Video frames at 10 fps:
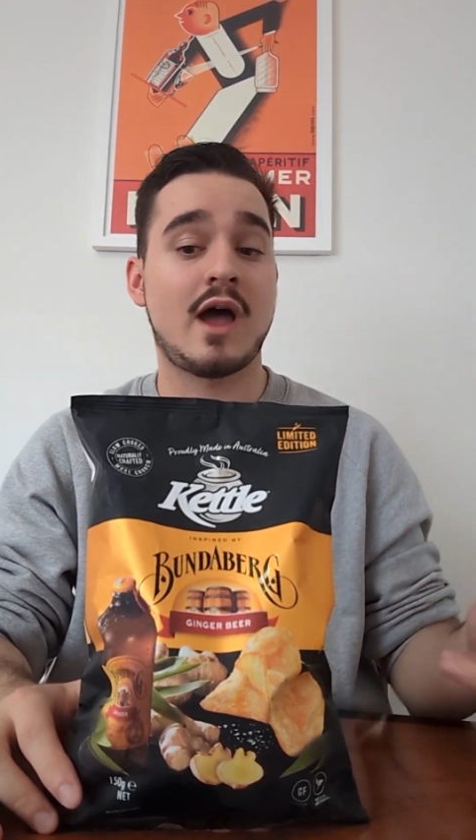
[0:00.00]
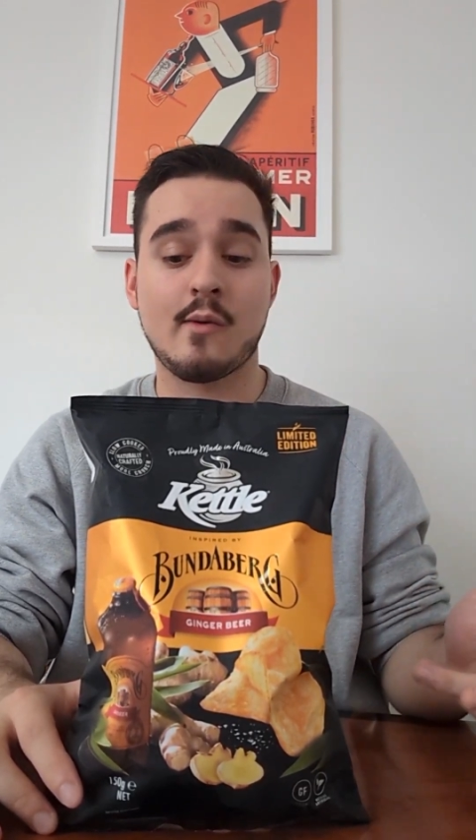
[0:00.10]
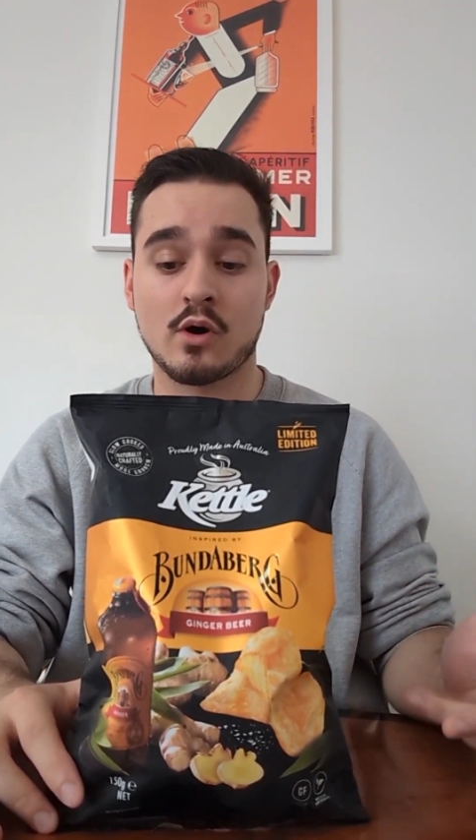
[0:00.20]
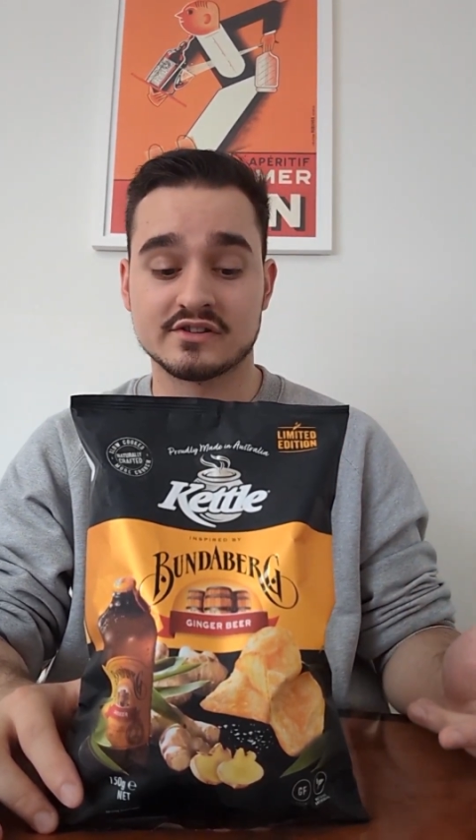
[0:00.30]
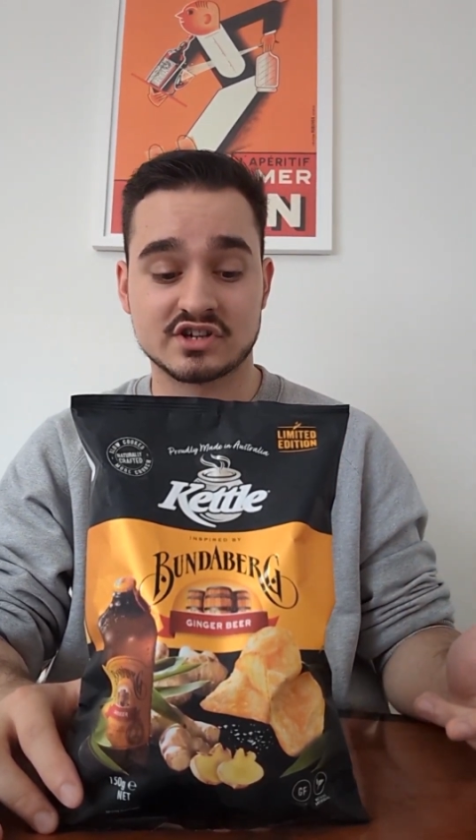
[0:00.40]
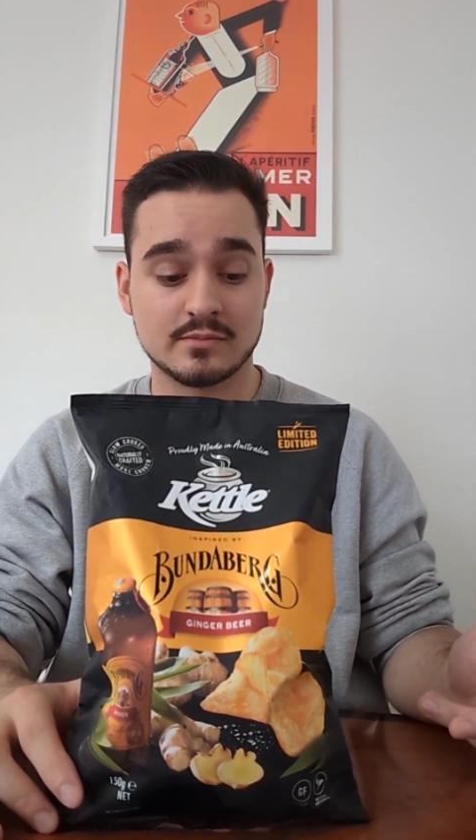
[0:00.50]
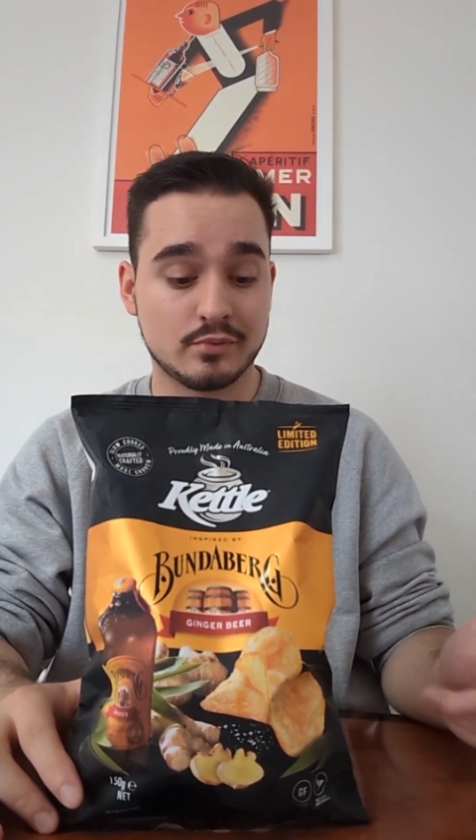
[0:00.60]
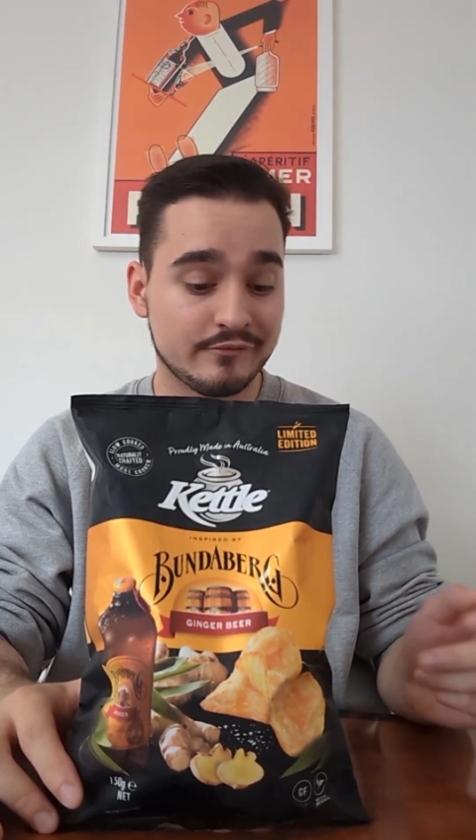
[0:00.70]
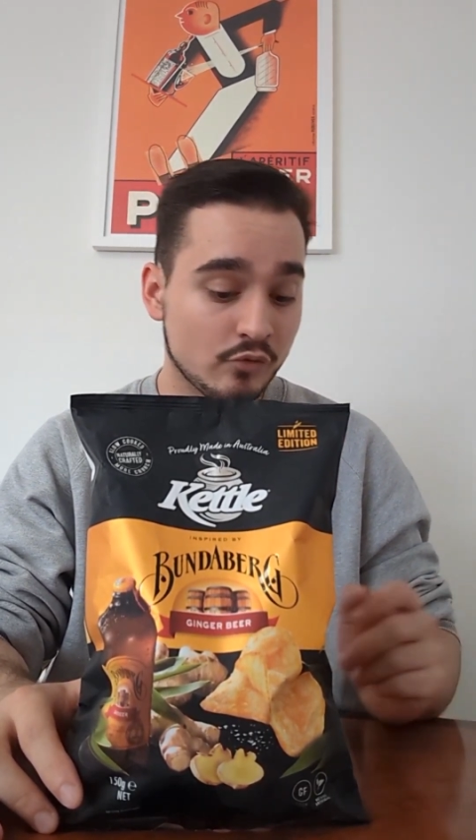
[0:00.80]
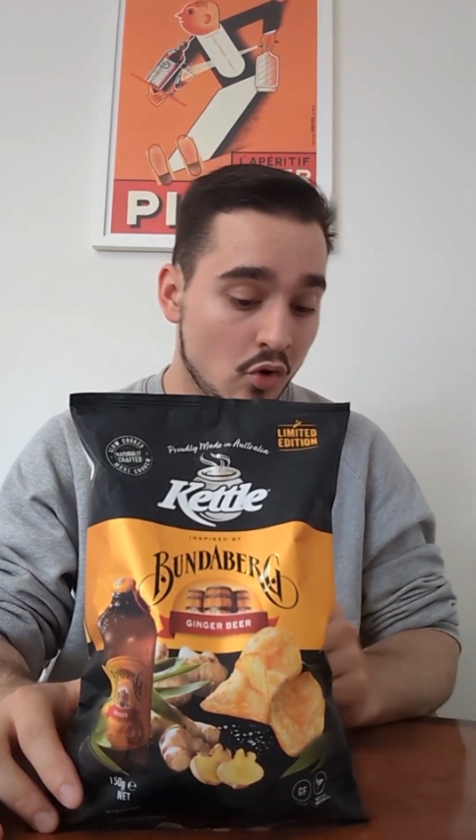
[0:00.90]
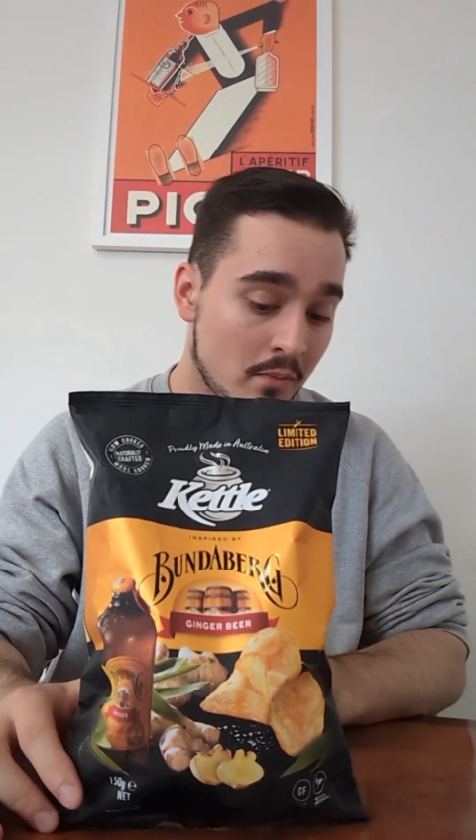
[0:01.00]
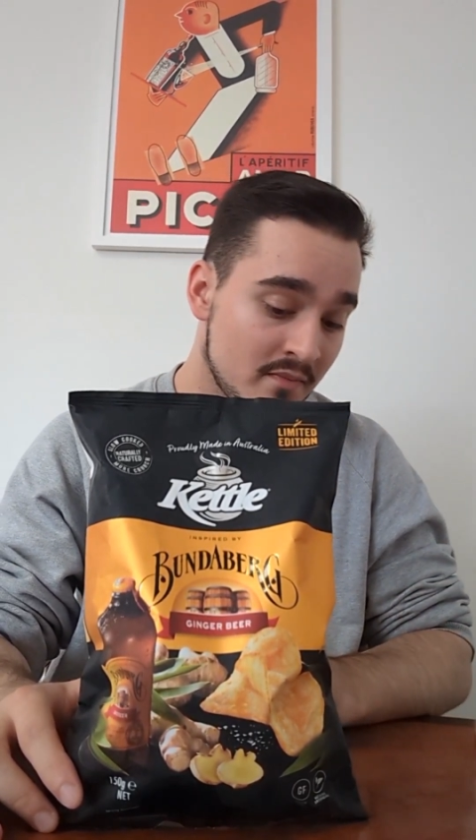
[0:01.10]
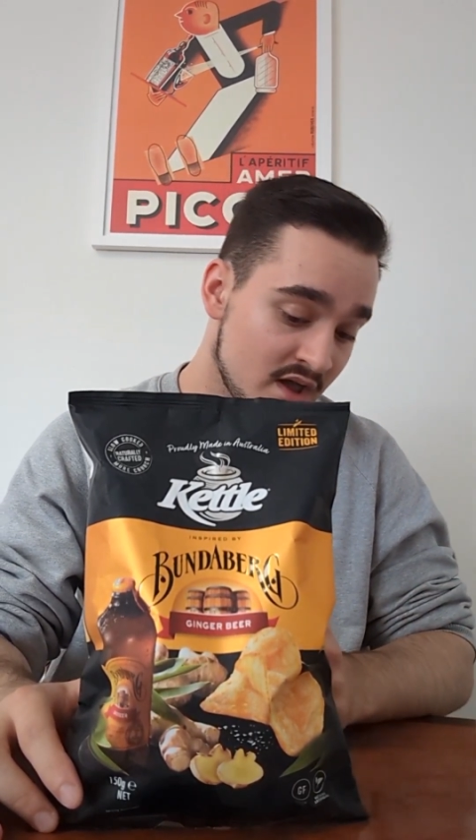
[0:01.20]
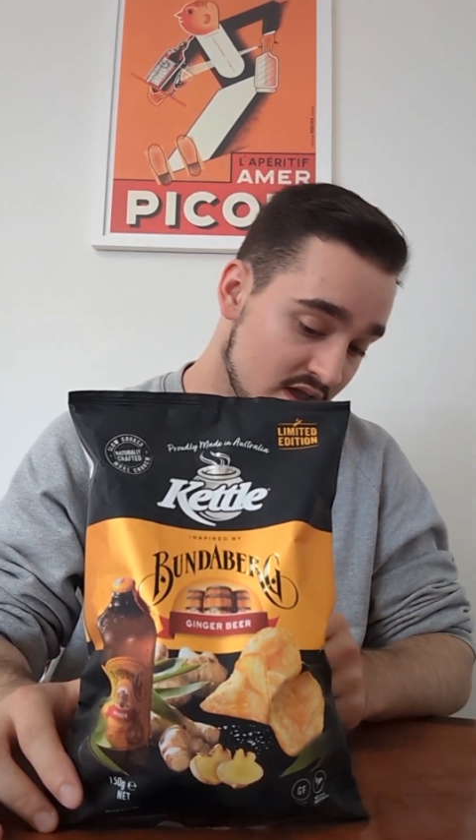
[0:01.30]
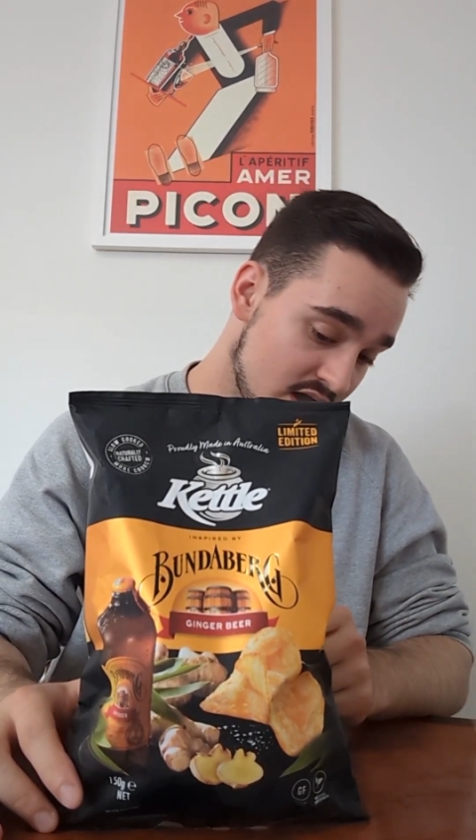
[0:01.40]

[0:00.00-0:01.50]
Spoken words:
how well it's going to perform.